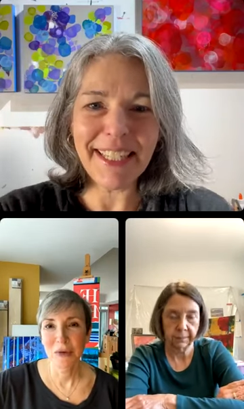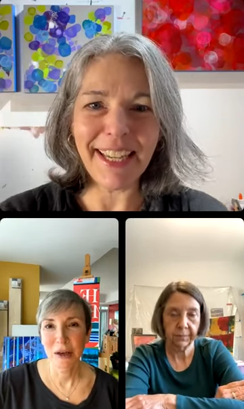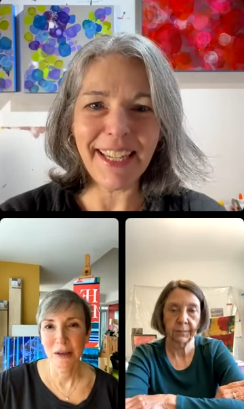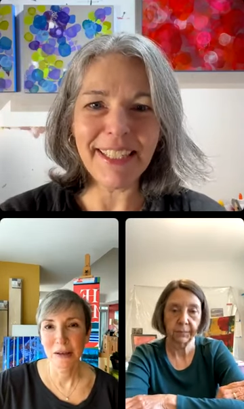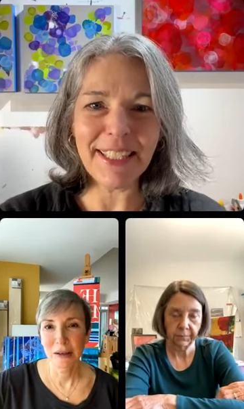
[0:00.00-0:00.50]

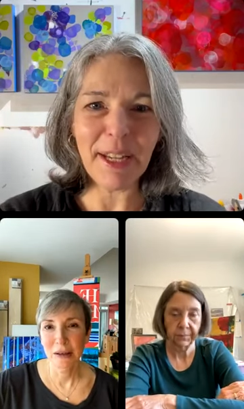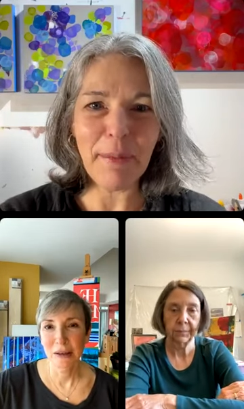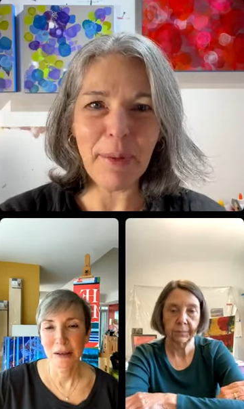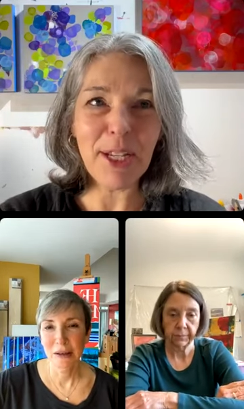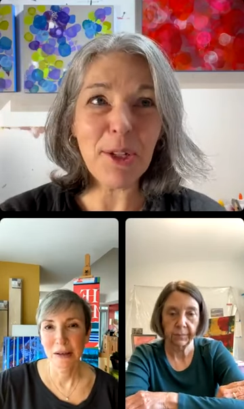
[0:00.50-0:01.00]
Speaker 1: And um,
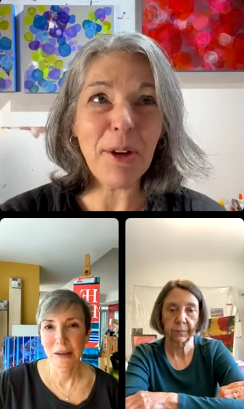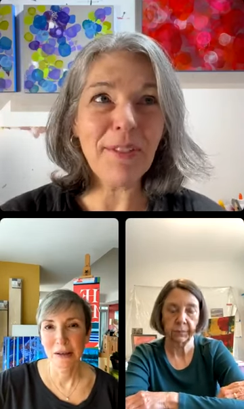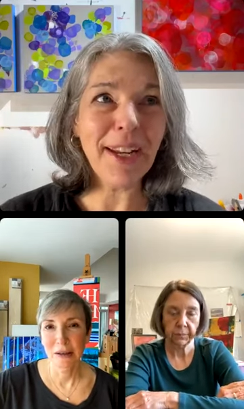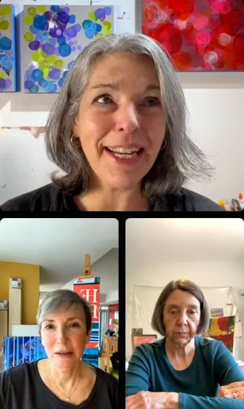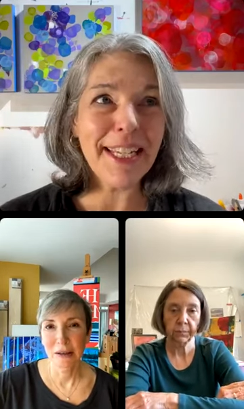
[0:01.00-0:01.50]
I do have an
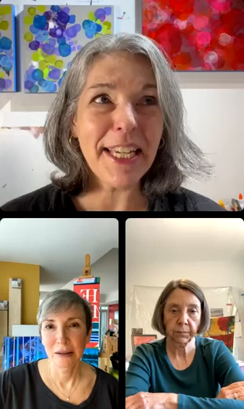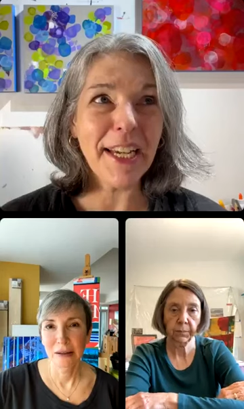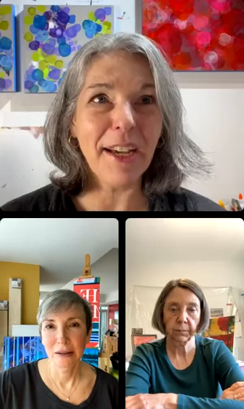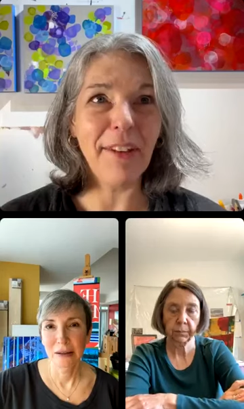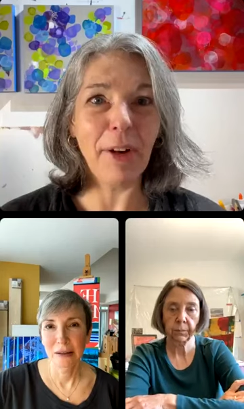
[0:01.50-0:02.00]
idea
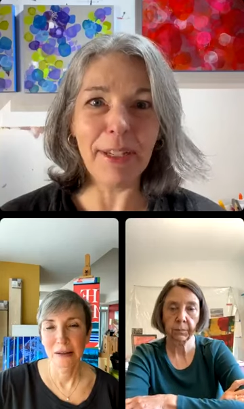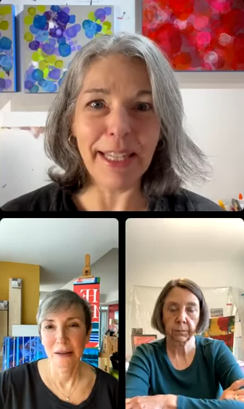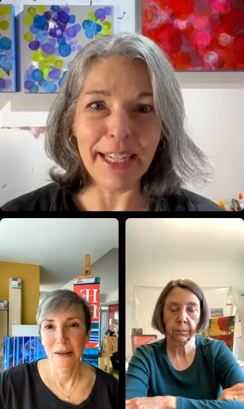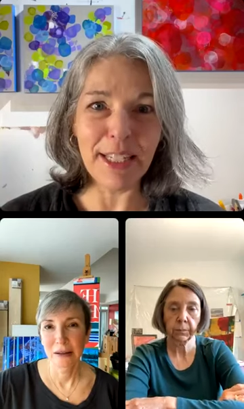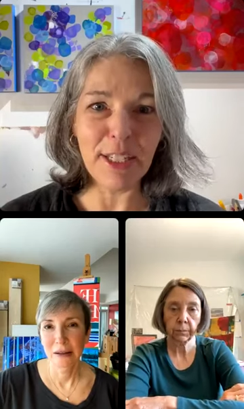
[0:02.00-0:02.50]
of how I'd
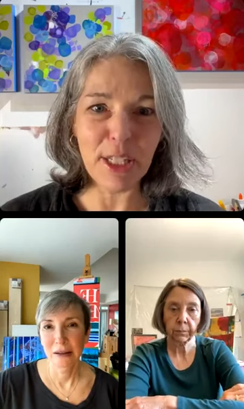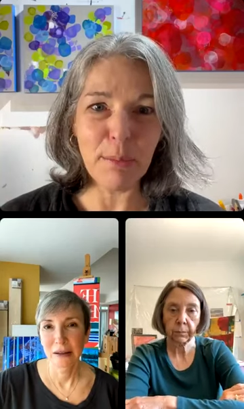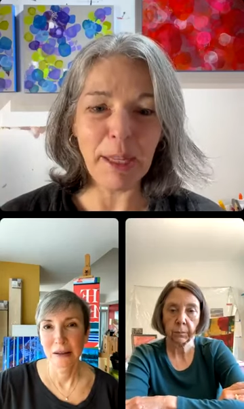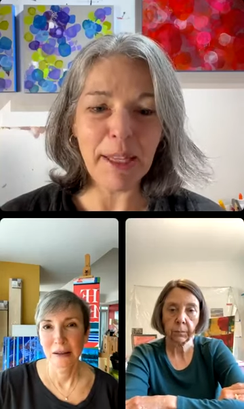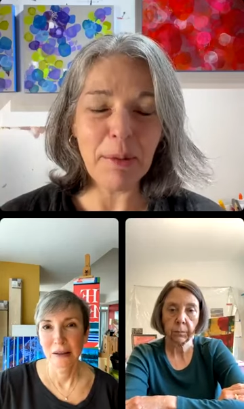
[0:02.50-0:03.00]
like to
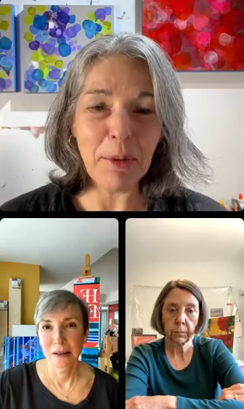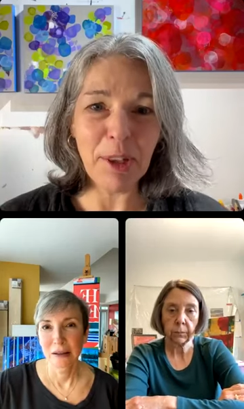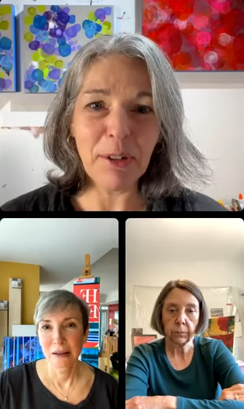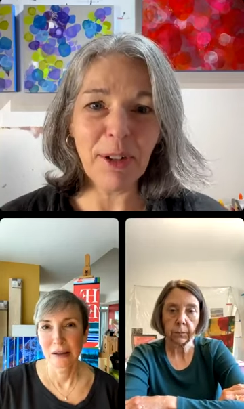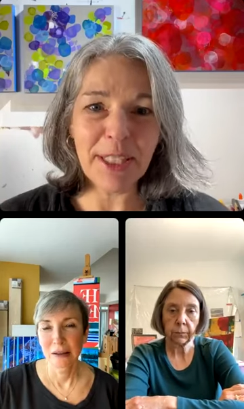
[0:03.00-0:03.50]
display them when
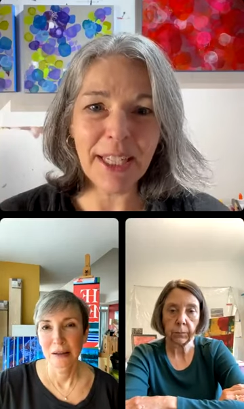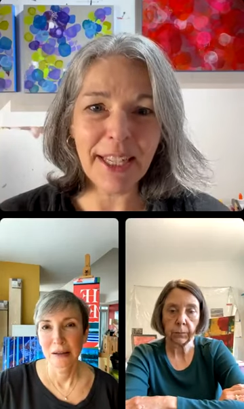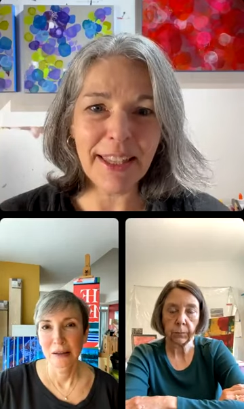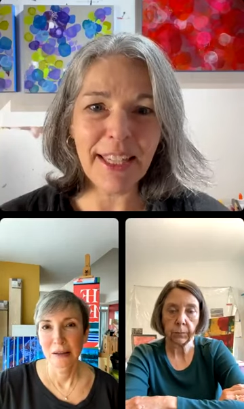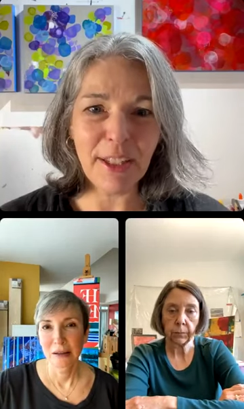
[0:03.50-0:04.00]
they're all done. I
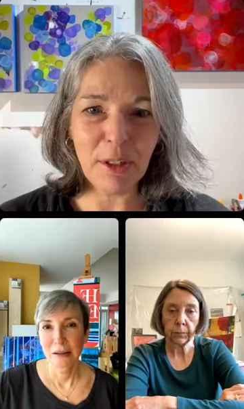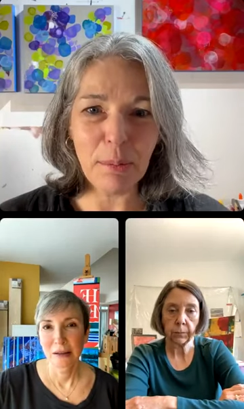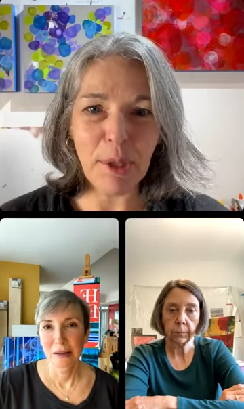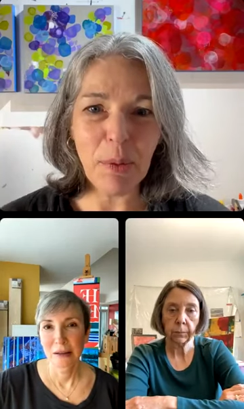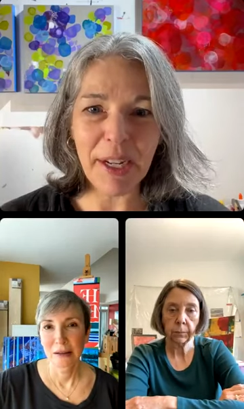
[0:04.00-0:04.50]
think it could
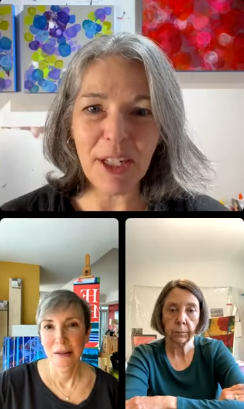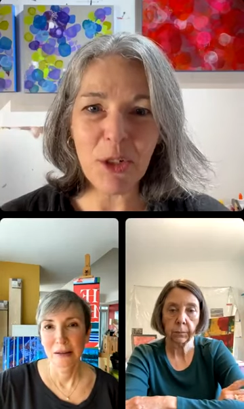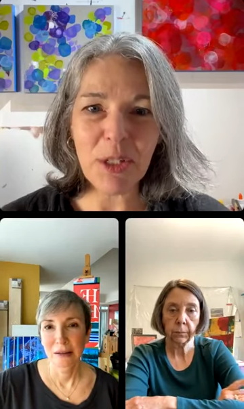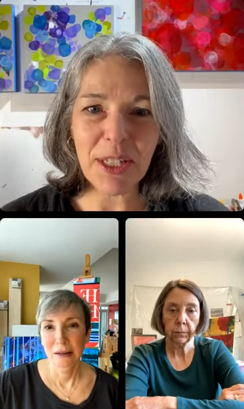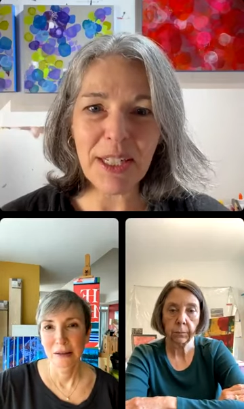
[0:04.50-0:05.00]
be quite
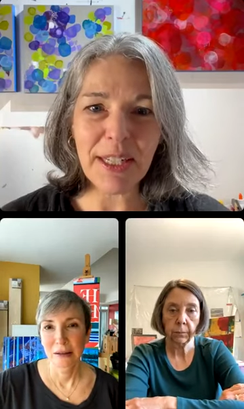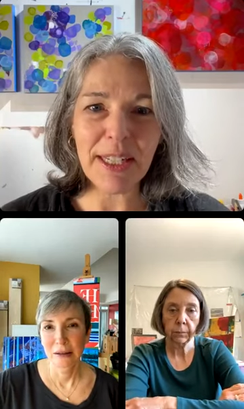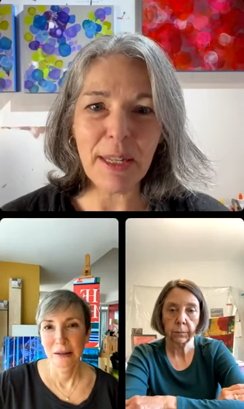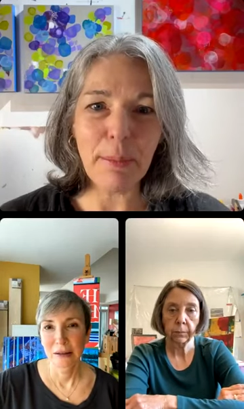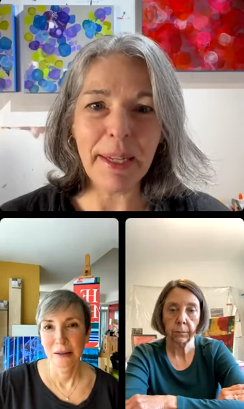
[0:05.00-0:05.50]
interesting to
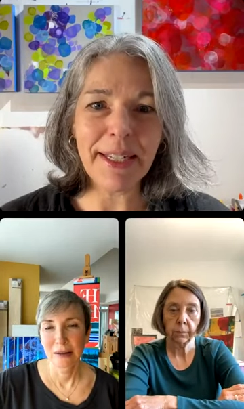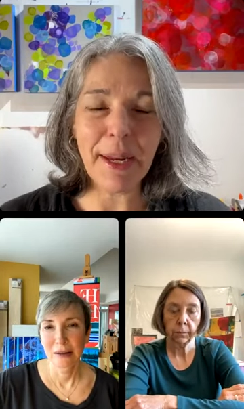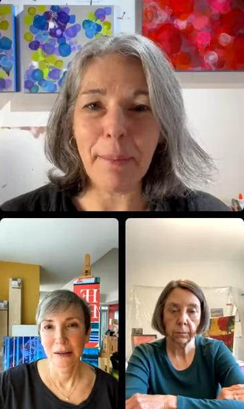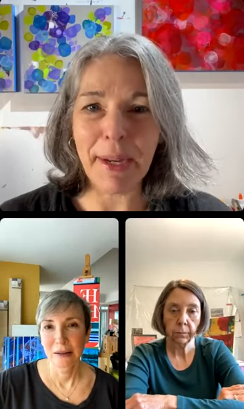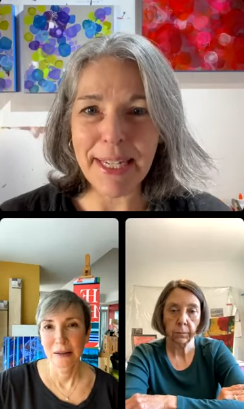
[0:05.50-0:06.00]
see a big 10 oh, yeah.